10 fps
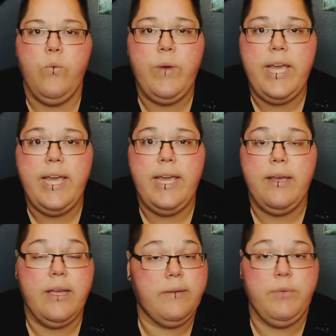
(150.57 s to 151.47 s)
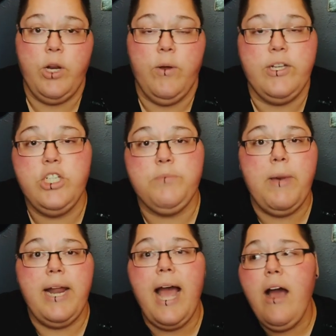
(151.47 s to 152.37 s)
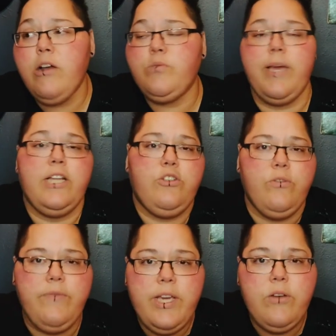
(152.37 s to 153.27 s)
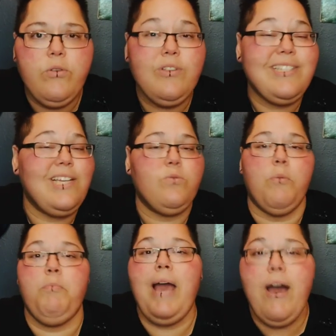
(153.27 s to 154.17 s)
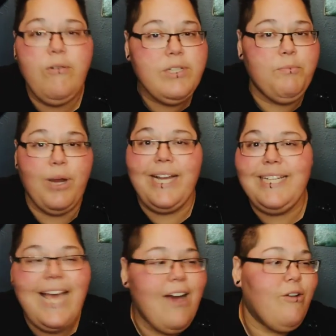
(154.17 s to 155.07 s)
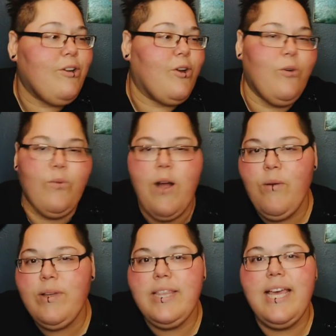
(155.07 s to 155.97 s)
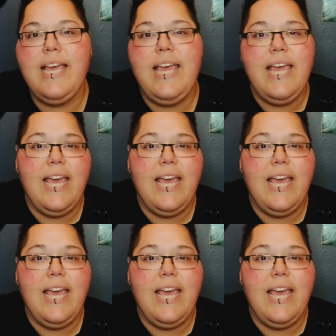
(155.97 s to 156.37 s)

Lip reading: We, had just bought a house. We had two vehicles. Things were bound to break down or go wrong with it.